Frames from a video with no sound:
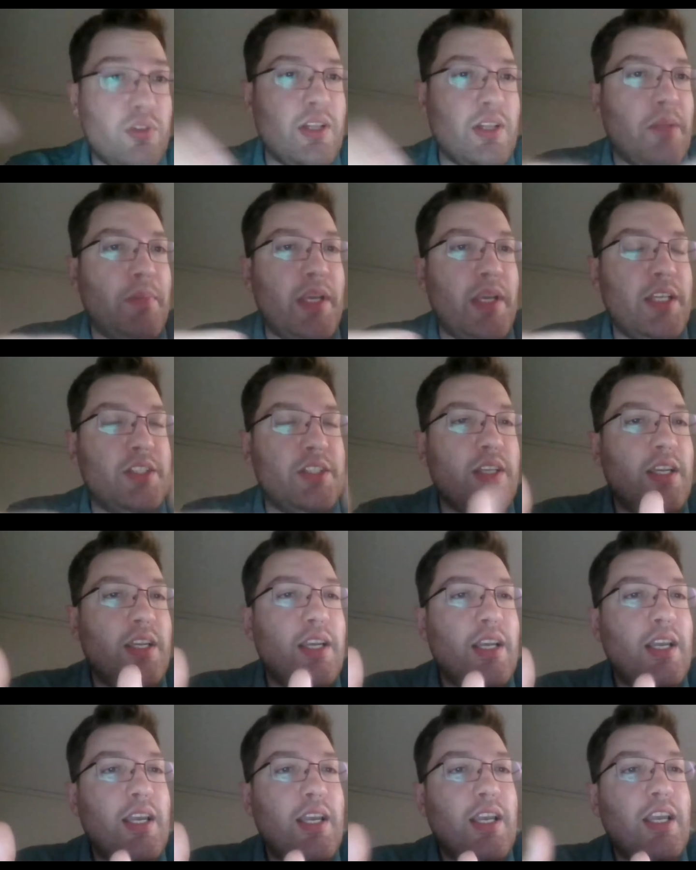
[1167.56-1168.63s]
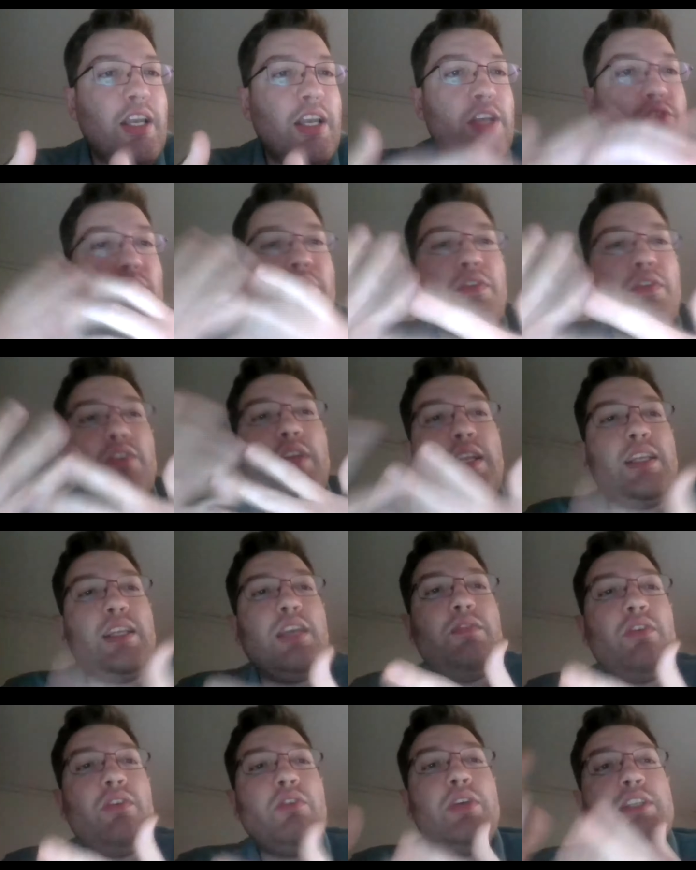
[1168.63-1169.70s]
on the page so i feel that
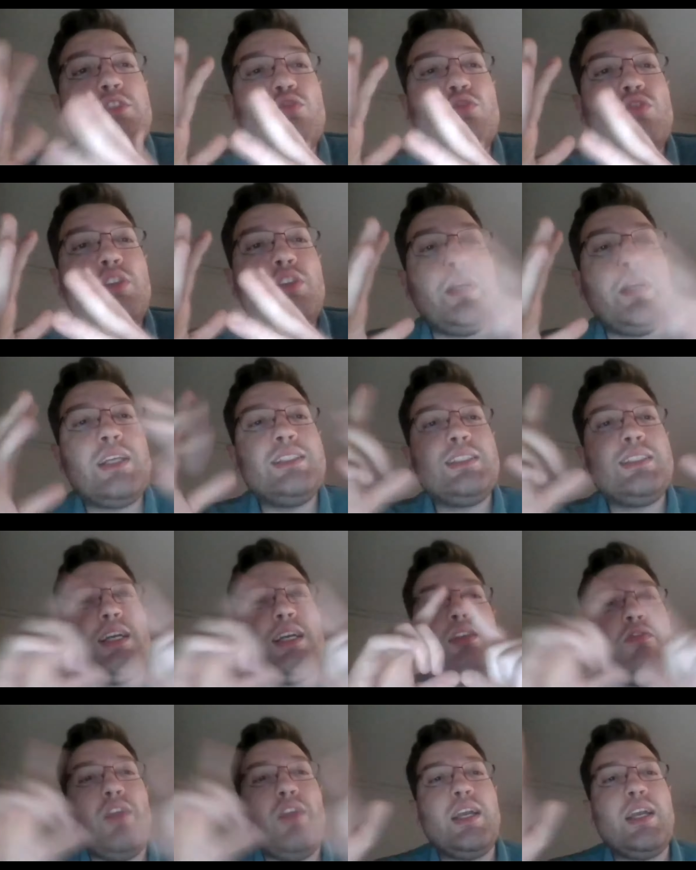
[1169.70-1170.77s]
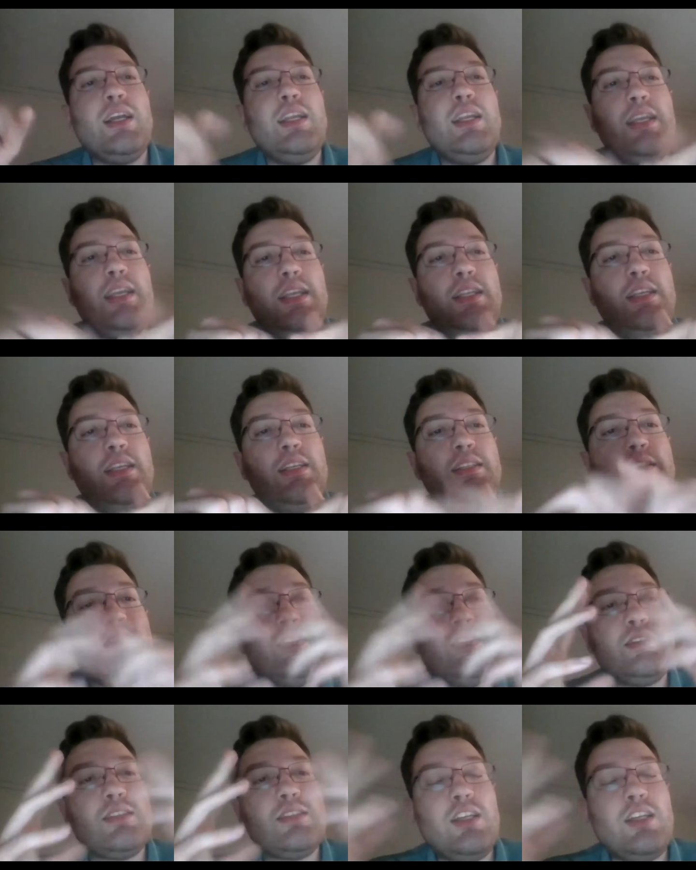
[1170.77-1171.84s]
GivingWay is good because it's kind of like a linkedin
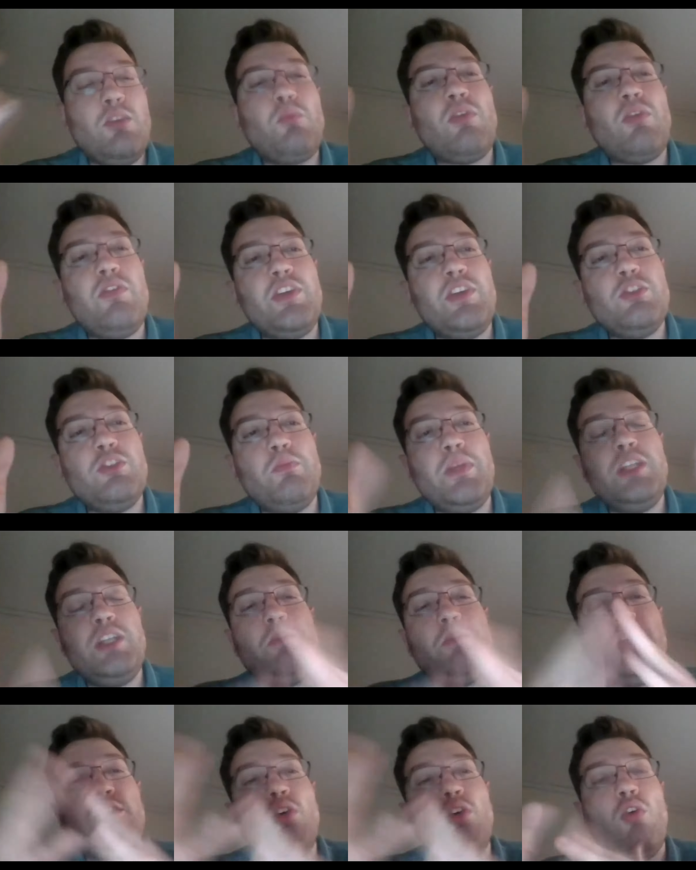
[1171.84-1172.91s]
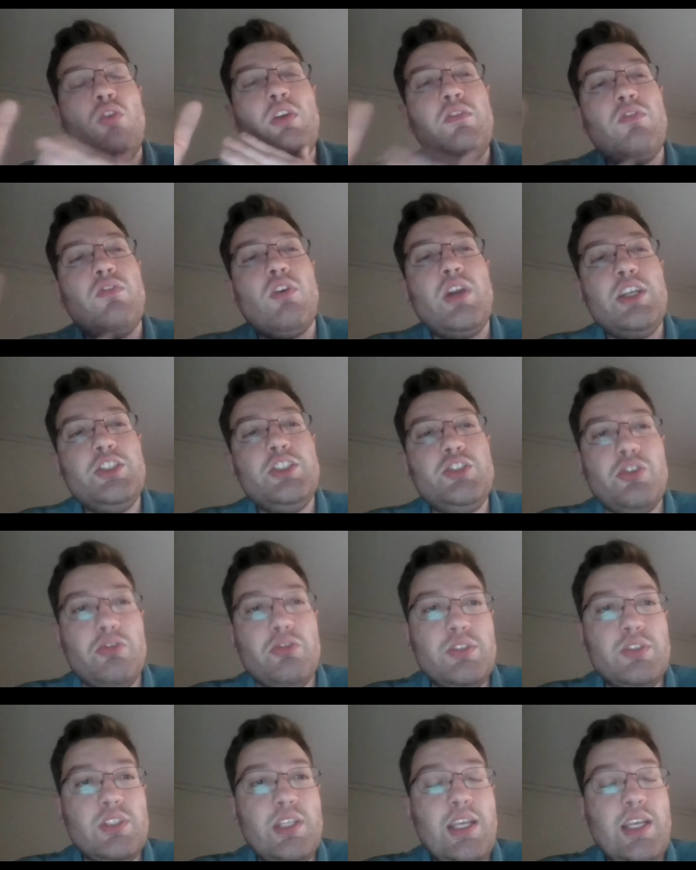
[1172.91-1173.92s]
it's kind of professional page but only for ngos